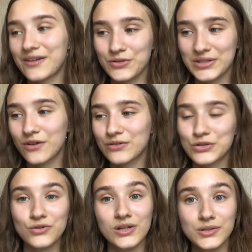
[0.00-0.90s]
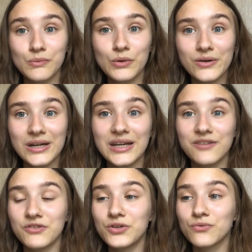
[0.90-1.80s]
yourself the stress and worry
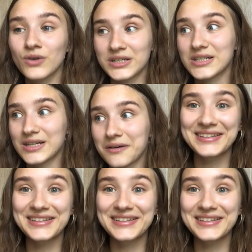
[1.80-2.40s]
if you write it down.